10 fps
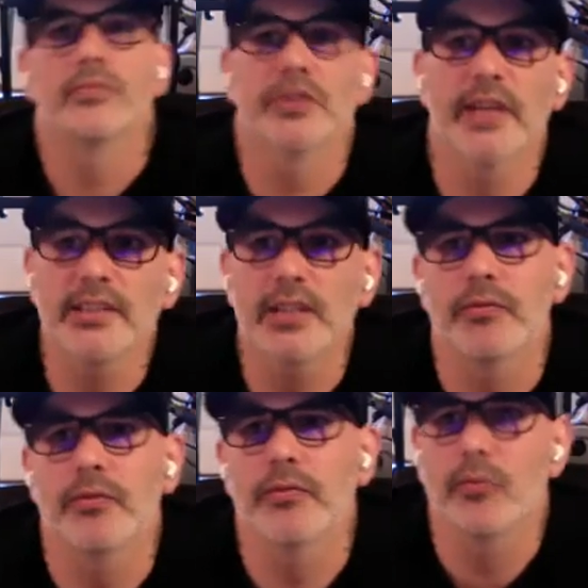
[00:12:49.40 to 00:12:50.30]
So that
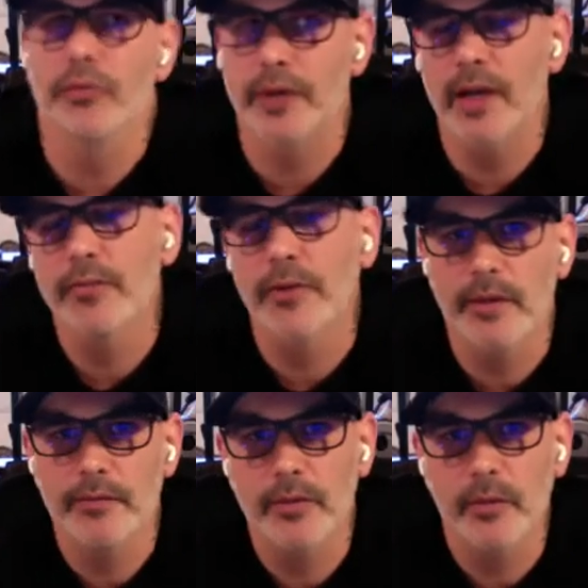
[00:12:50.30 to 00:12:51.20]
stuff was definitely
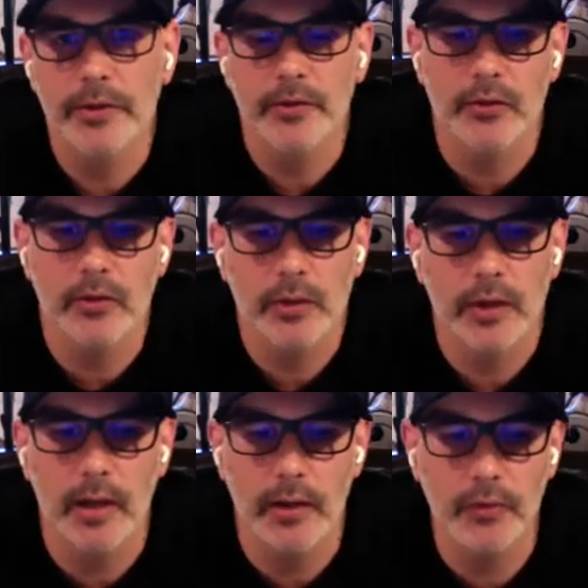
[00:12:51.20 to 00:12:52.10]
influential.
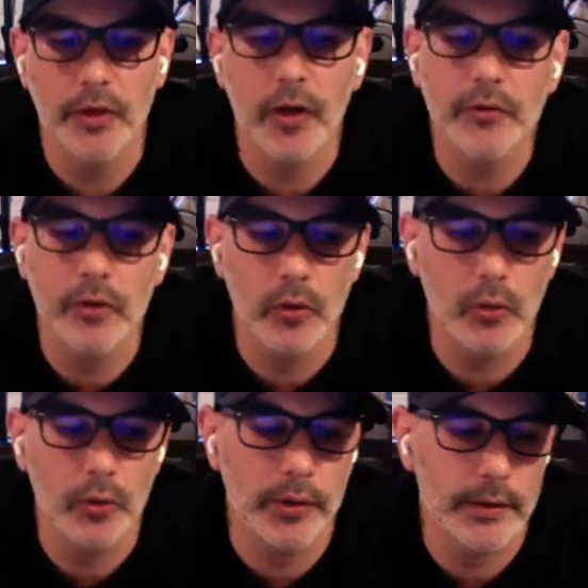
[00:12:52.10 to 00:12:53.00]
It was
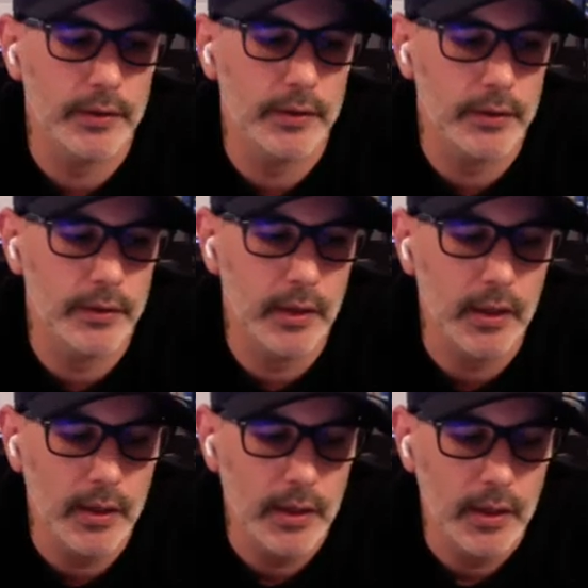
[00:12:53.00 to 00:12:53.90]
also
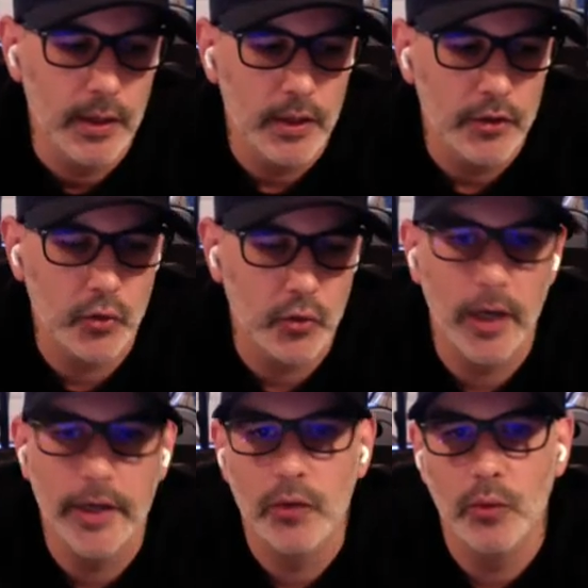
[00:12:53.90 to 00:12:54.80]

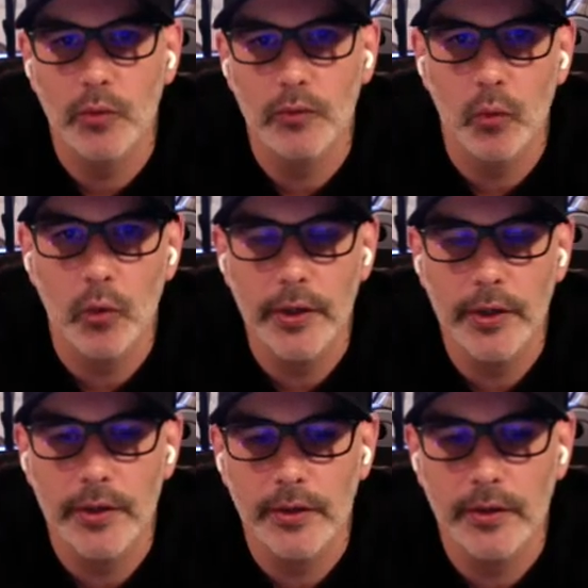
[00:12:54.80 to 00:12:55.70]
trying to
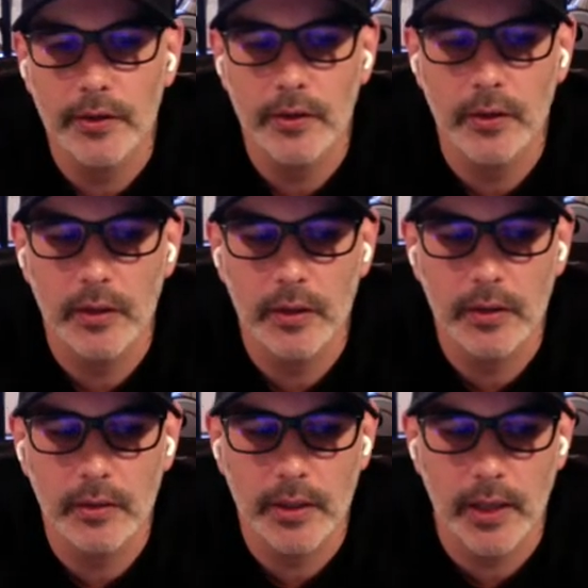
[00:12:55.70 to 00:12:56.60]
avoid
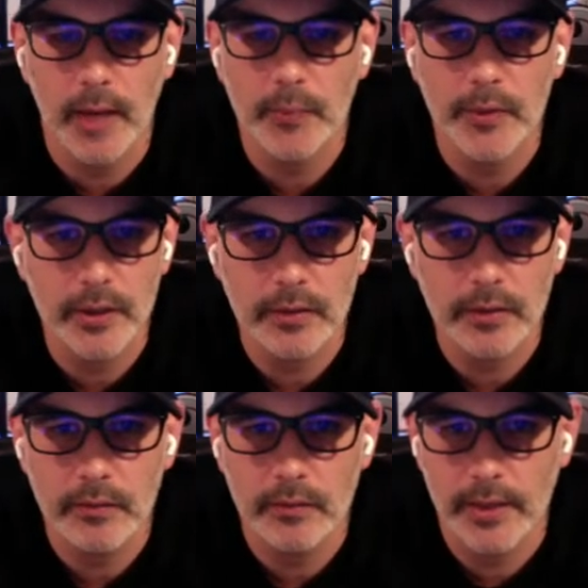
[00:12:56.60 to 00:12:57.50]

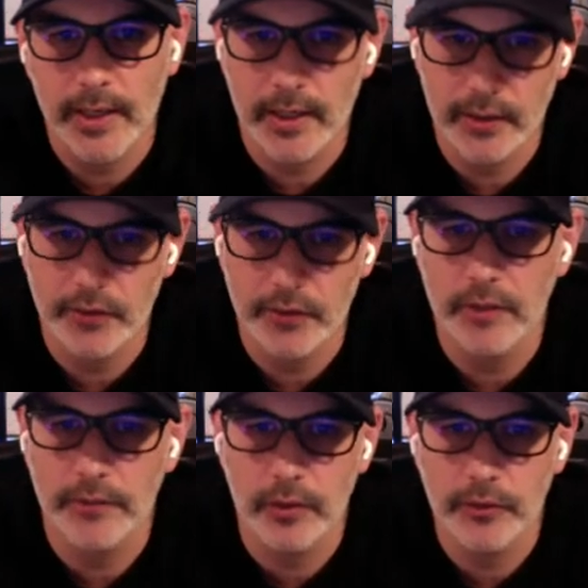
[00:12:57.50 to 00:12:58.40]
copying that kind of
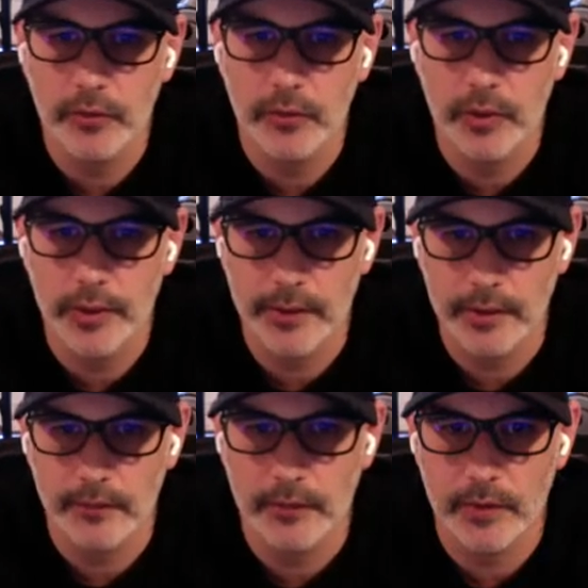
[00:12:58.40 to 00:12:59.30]
stuff. Also, like
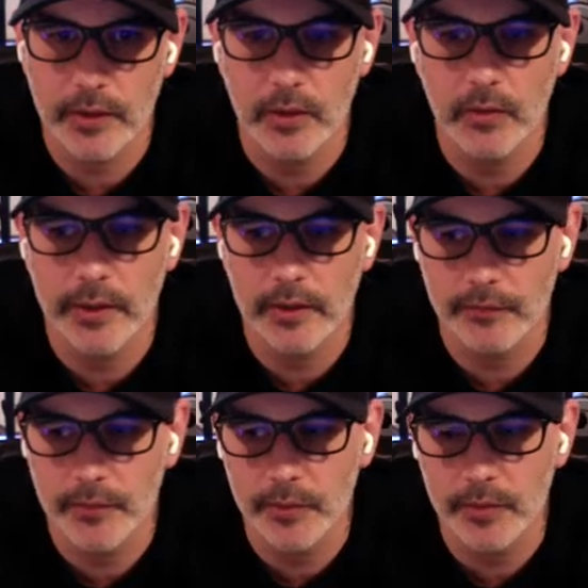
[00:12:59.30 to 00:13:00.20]
if
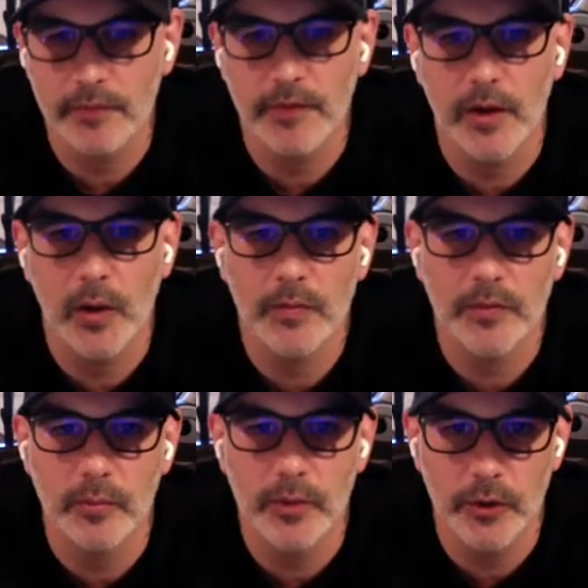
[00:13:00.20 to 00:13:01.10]
something felt
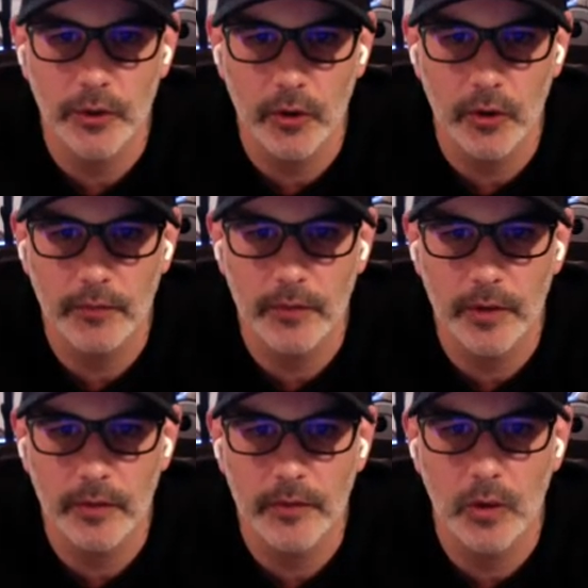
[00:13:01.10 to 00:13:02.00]
familiar
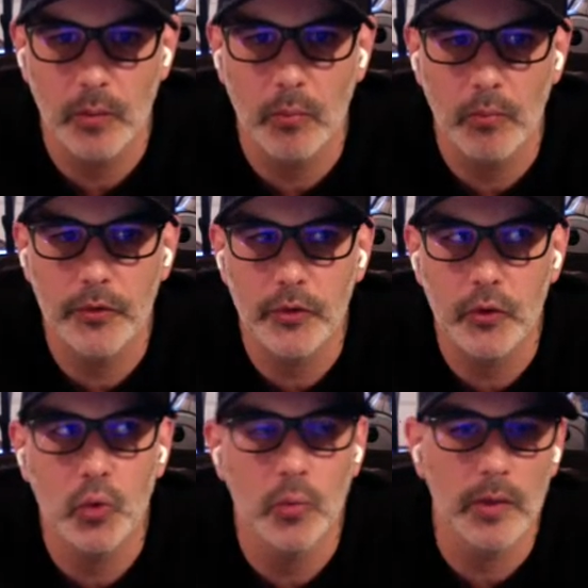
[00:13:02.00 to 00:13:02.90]
or felt
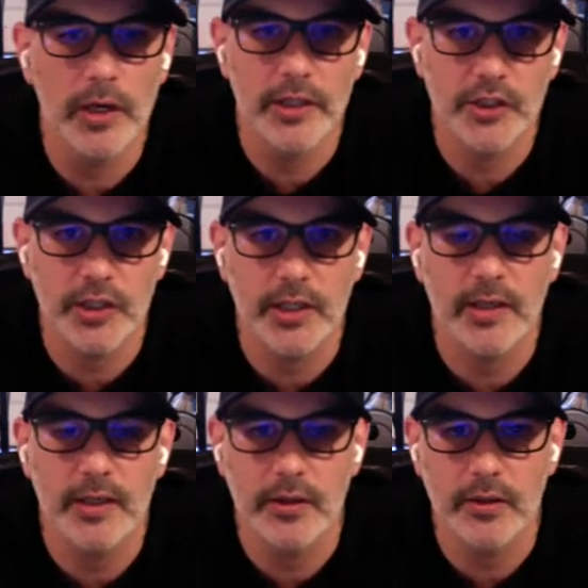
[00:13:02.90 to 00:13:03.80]
too much
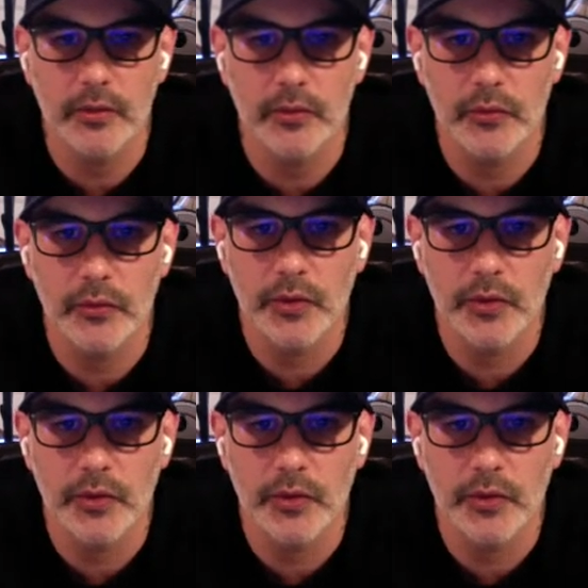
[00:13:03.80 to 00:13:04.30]
in his